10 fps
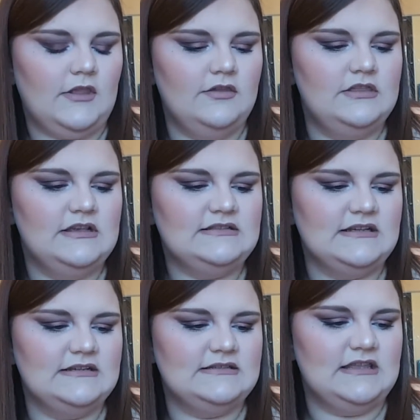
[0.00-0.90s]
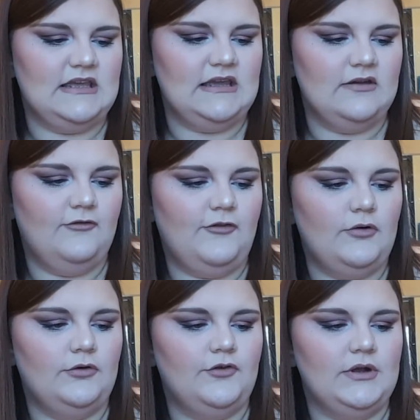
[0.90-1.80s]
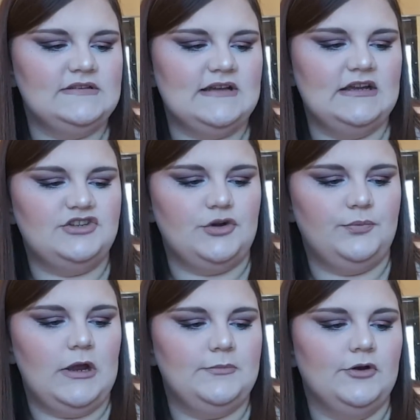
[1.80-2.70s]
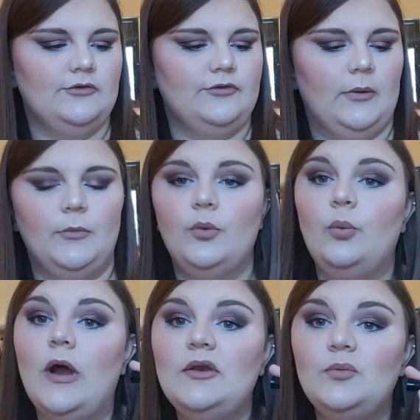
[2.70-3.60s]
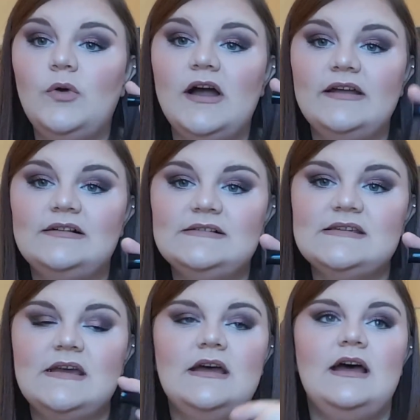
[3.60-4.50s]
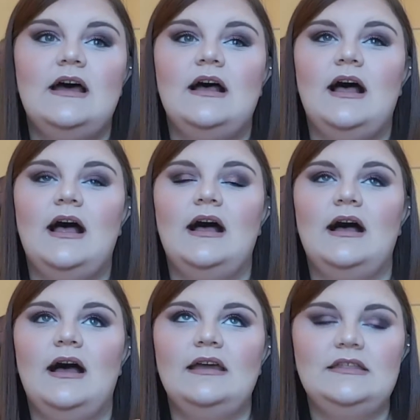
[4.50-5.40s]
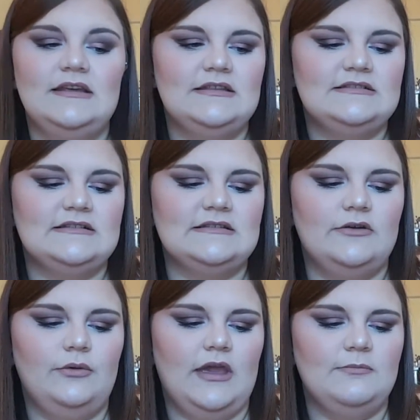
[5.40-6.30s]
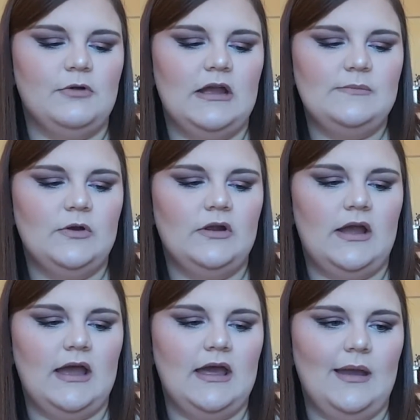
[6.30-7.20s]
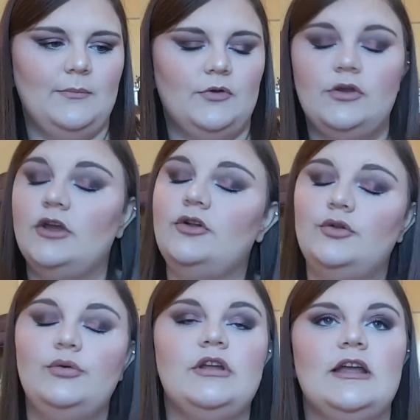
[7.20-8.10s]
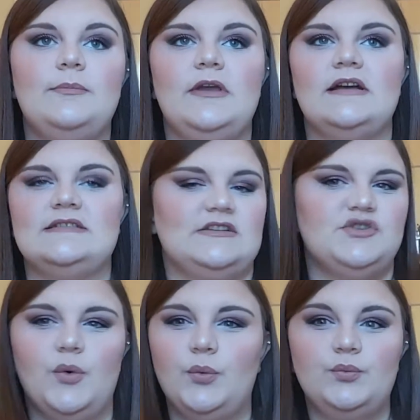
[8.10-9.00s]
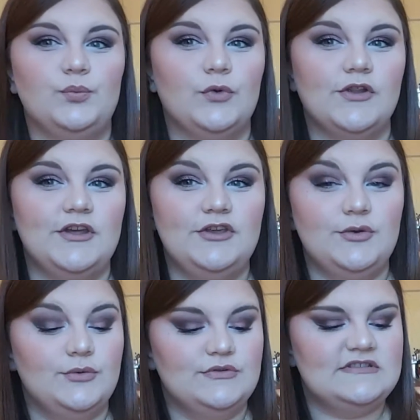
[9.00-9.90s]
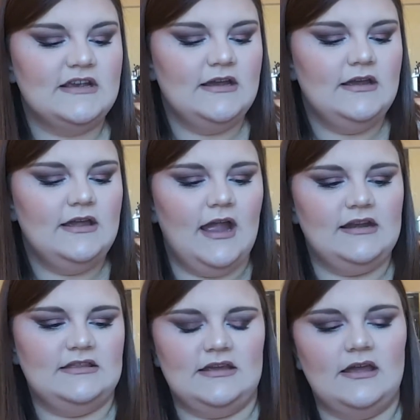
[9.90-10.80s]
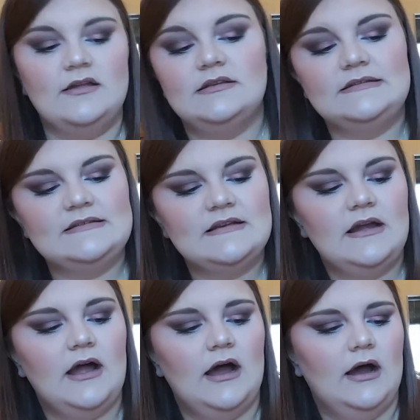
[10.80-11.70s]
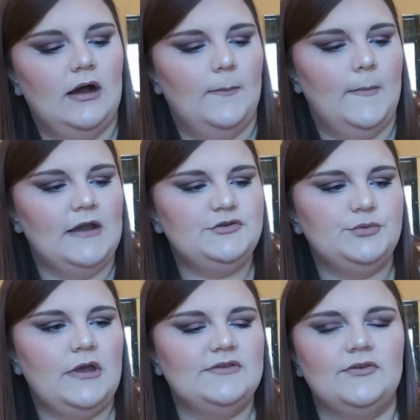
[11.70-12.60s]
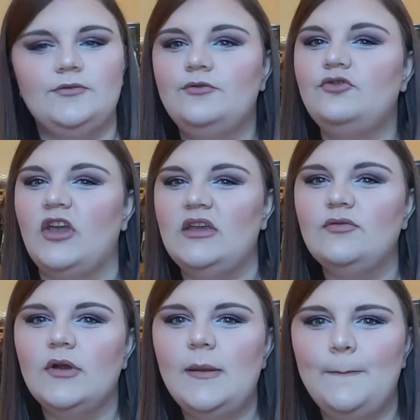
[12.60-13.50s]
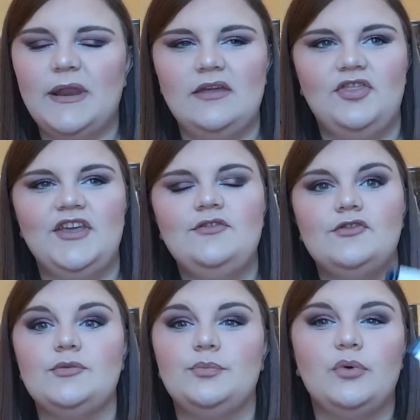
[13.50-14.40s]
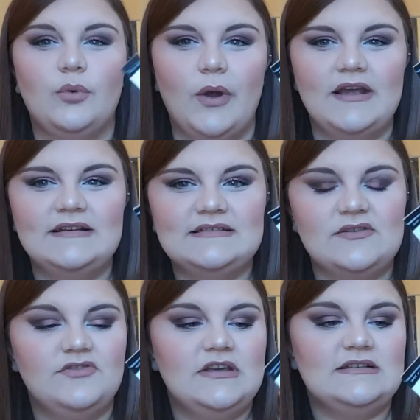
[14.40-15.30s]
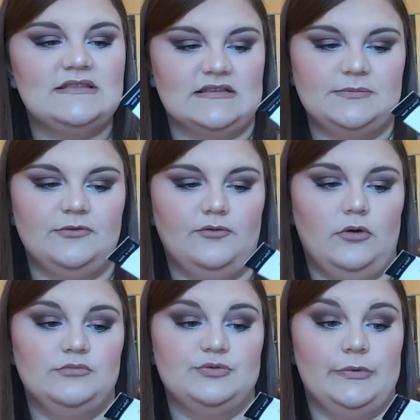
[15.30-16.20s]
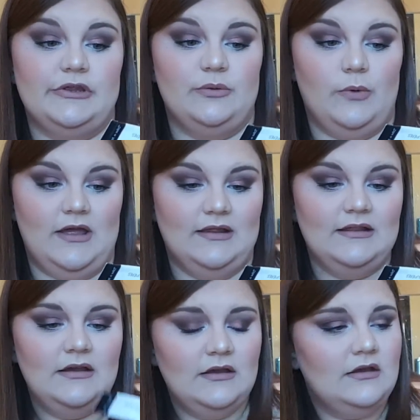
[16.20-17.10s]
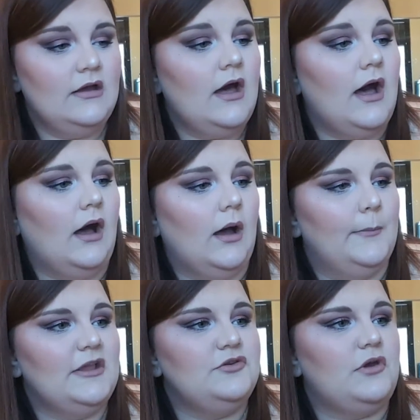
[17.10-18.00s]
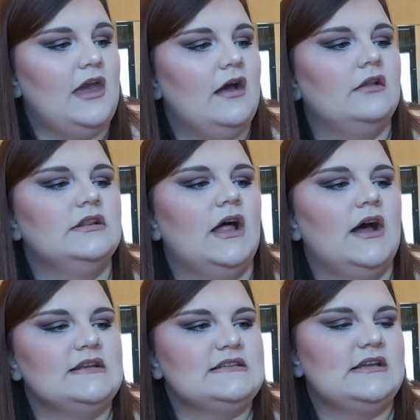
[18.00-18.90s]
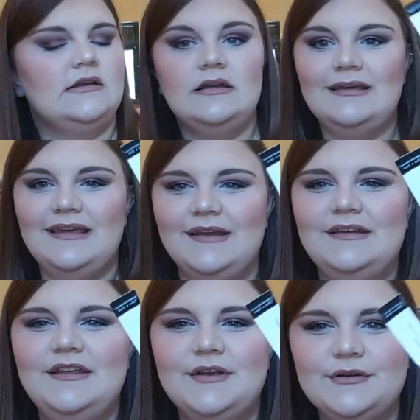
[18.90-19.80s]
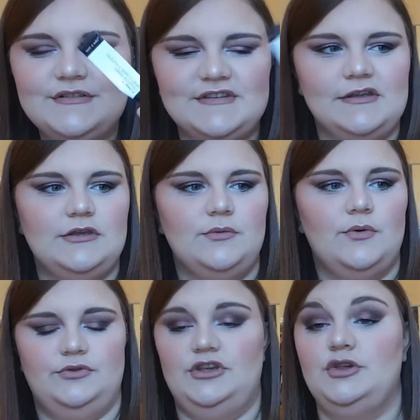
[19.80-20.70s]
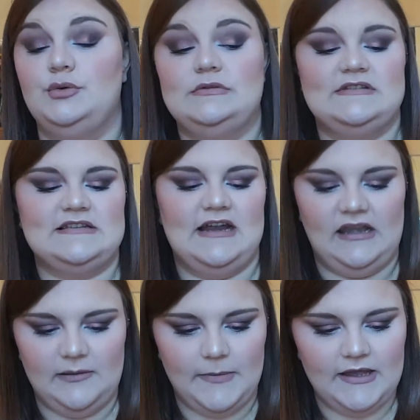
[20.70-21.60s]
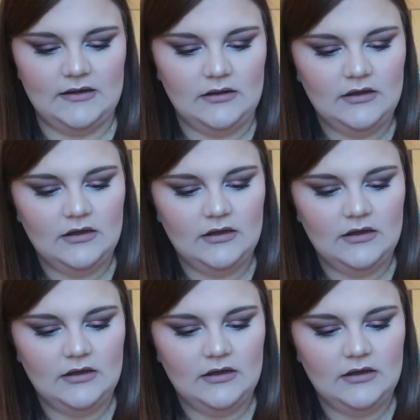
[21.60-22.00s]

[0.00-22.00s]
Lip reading: This is the Photo Focus eyeshadow primer from Wet n Wild. I think this is an okay primer. I'm including it because I don't really use anything else. I don't have a favorite, but I think for the price of this performs really well. And you get a lot in here, seeing you only use a tiny bit.